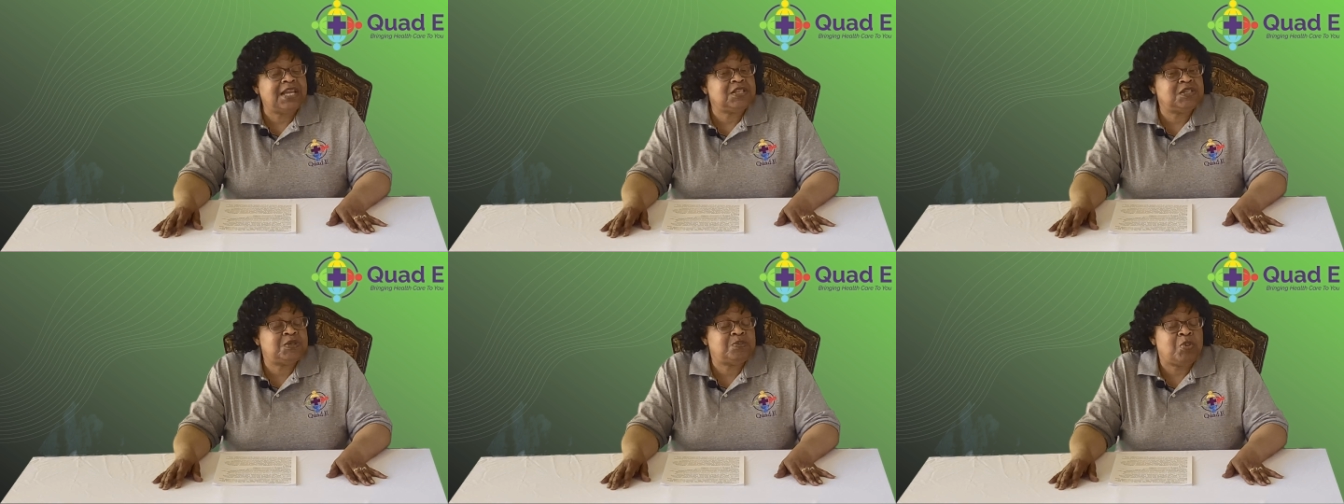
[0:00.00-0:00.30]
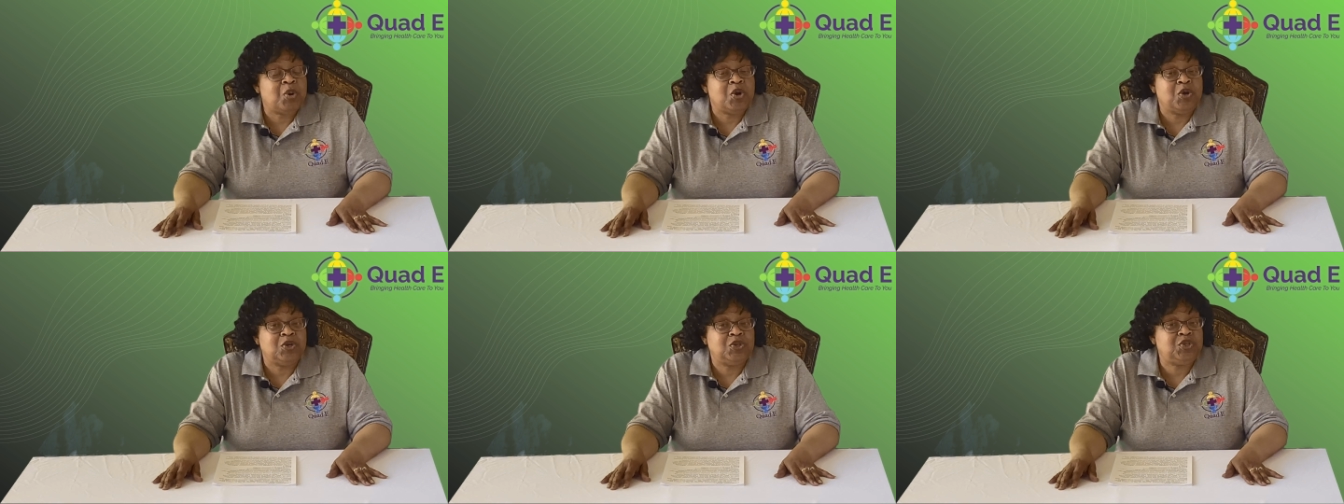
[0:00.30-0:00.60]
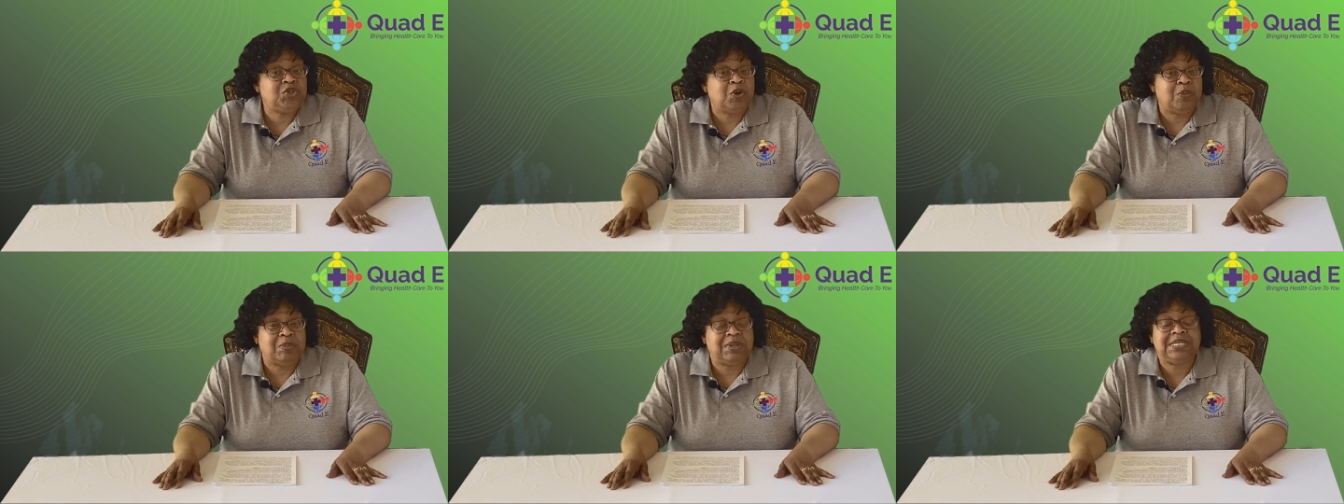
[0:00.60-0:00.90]
spurs
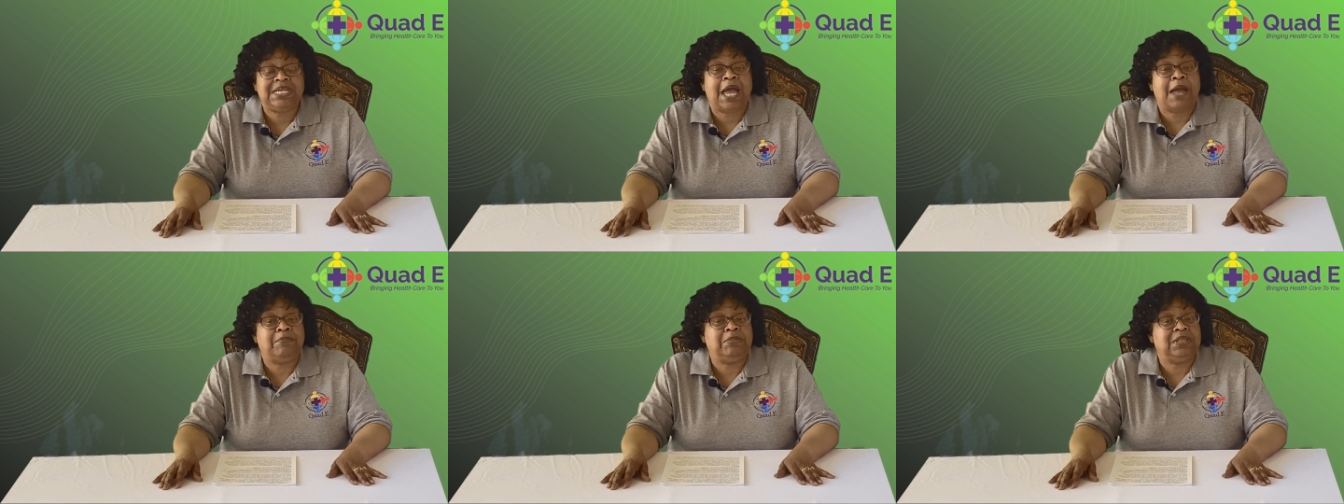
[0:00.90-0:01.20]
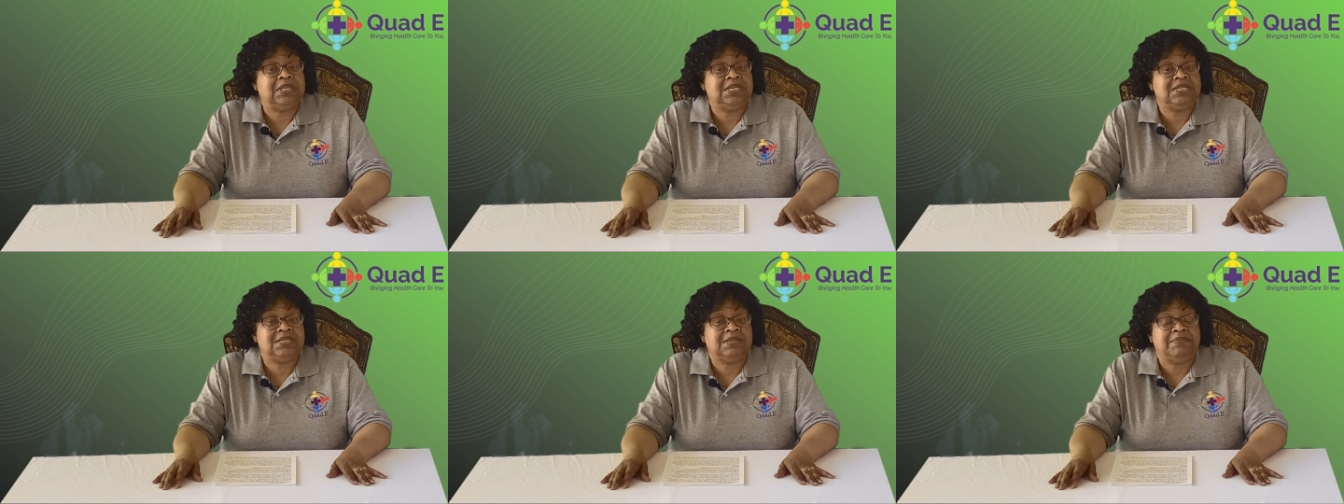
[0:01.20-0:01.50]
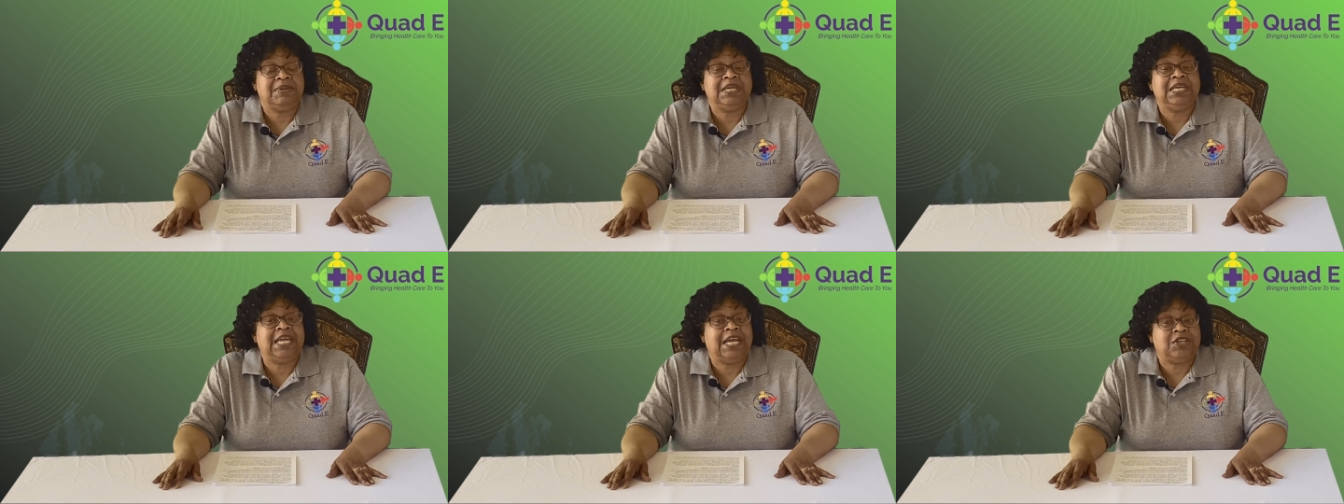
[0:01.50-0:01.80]
your metabolism
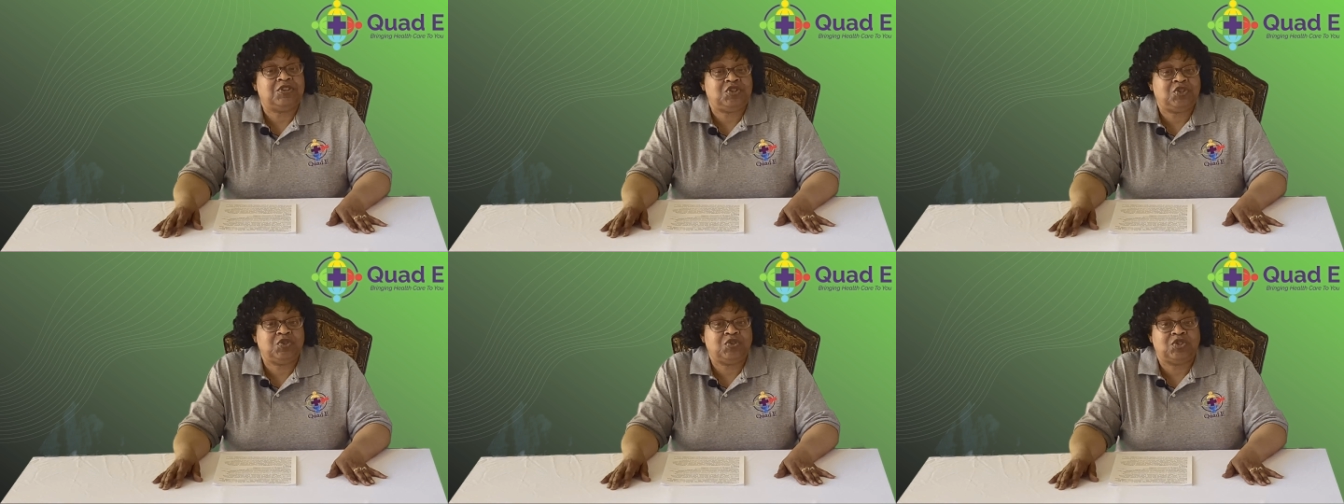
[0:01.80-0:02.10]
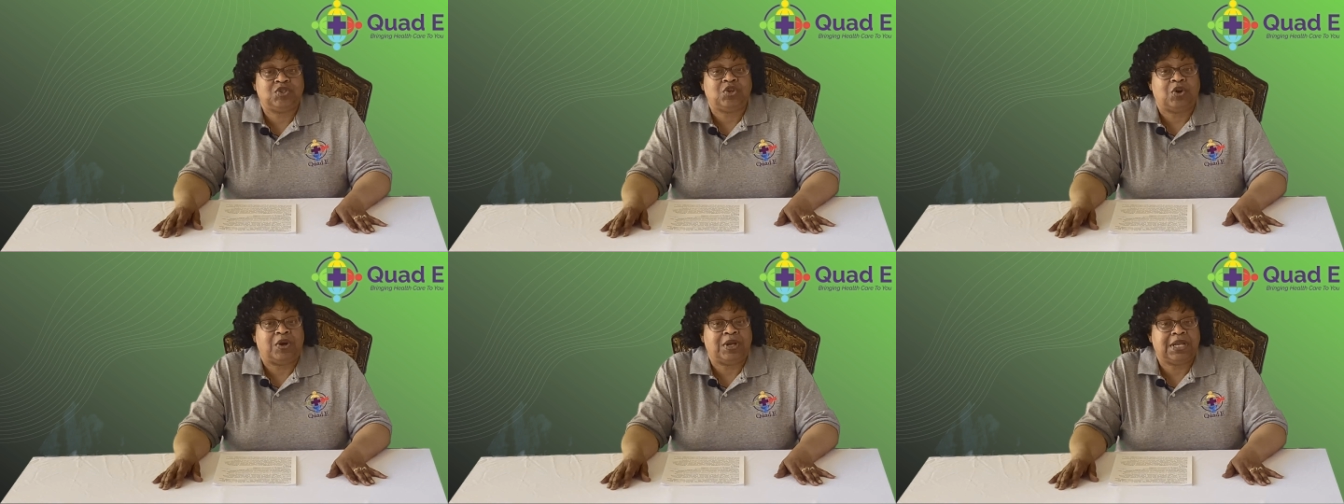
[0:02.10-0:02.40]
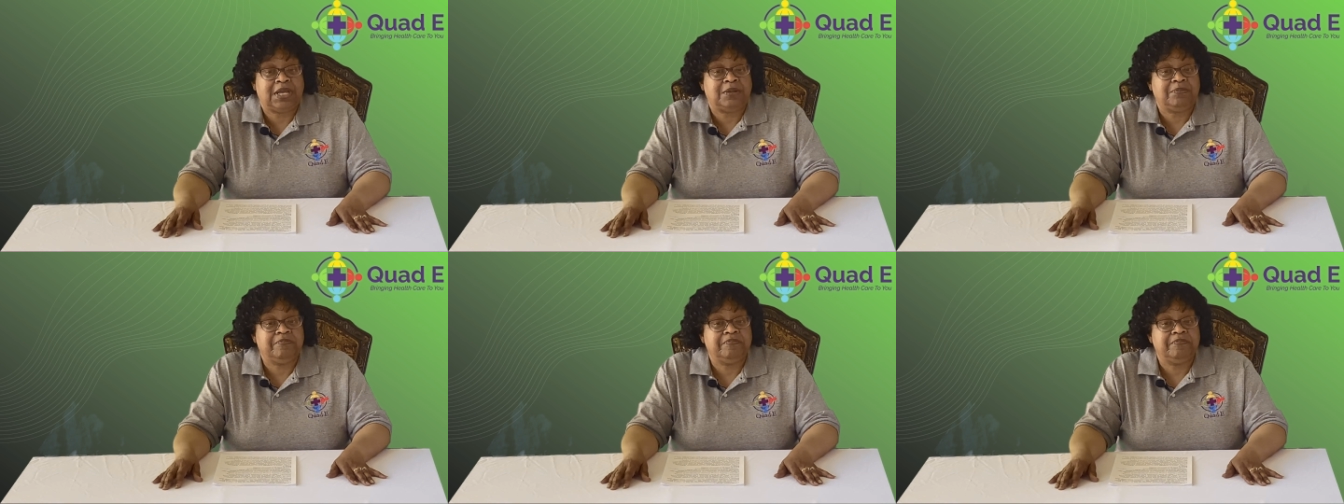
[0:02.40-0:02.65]
and gets you started.